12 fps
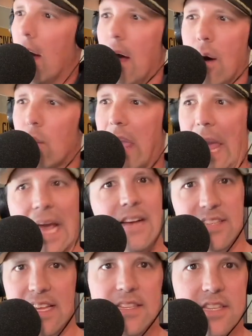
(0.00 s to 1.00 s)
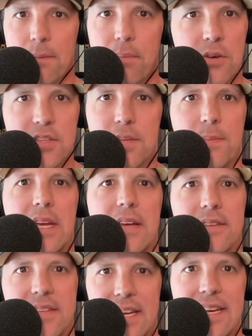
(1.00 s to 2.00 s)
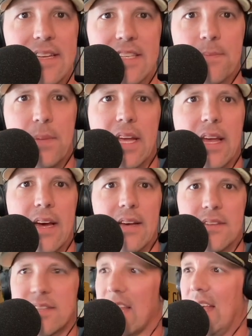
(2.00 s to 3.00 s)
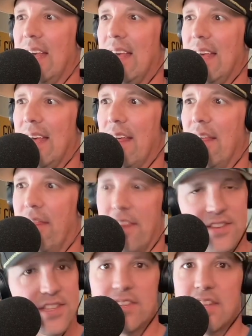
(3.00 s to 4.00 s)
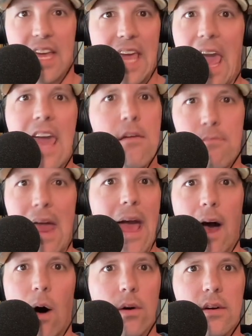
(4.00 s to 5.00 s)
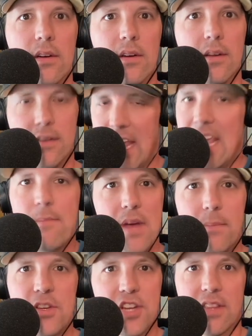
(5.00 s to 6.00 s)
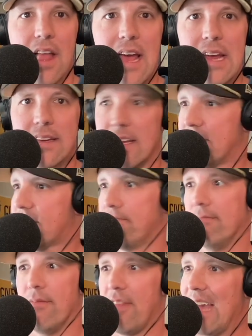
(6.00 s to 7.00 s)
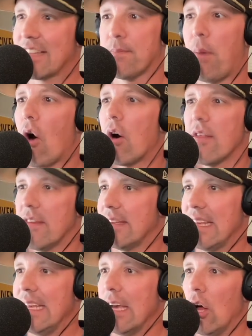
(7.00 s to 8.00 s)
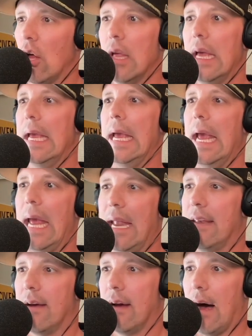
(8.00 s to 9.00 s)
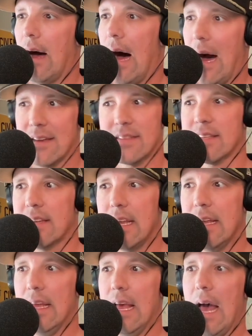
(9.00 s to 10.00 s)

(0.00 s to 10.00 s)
Okay, is that supposed to be a diss? Because this is the game now. Name, image, and likeness, that's part of the deal. And honestly,